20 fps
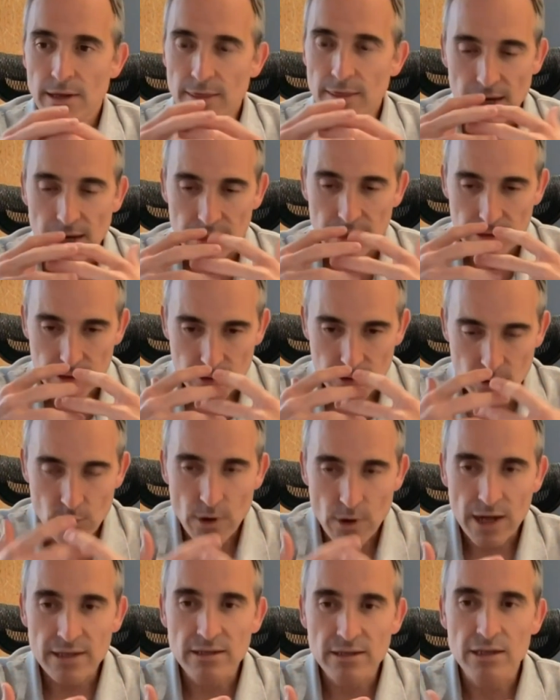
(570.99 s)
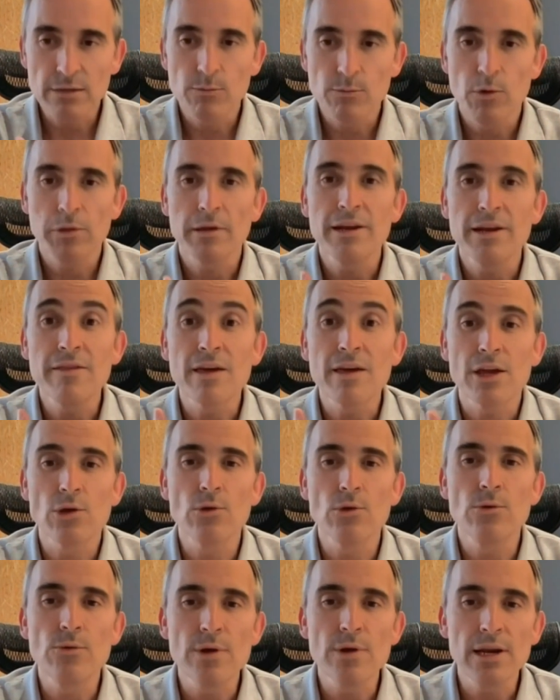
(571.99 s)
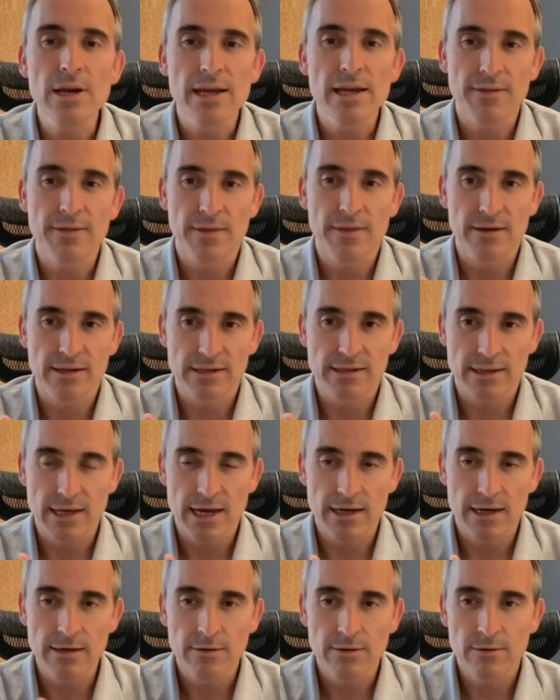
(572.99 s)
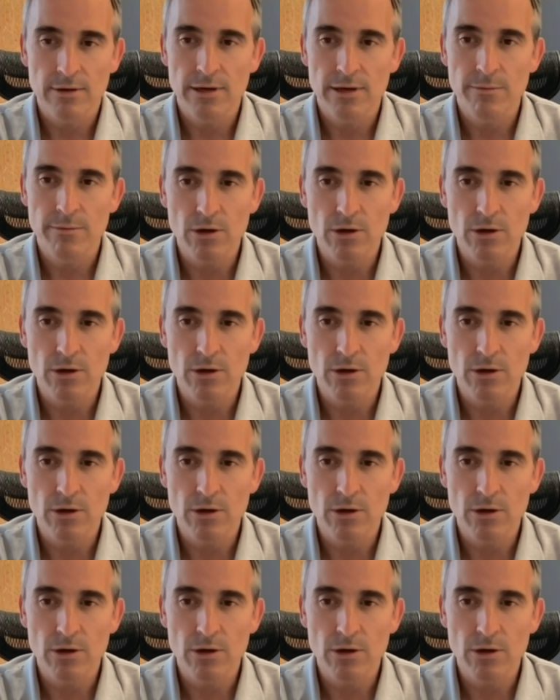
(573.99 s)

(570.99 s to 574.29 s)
that runs smoothly that you really understand, okay?